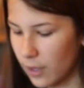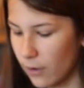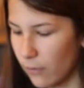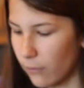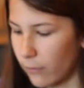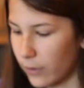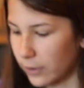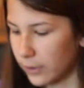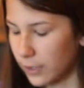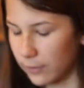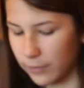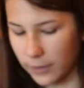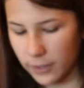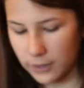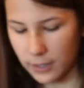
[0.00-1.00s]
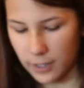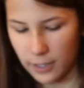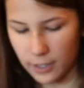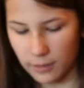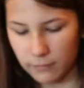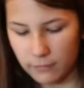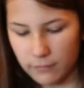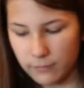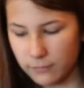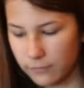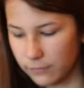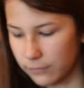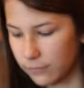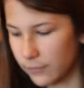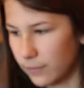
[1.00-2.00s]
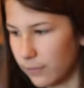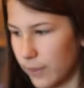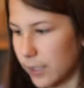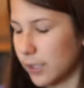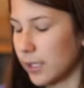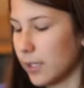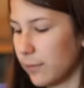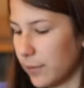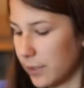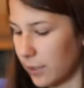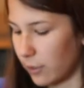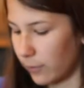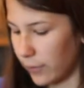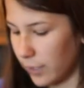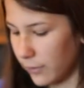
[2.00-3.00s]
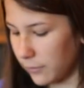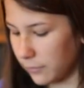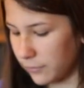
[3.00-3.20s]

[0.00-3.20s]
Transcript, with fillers: one cup at a time. Mix it up a little bit.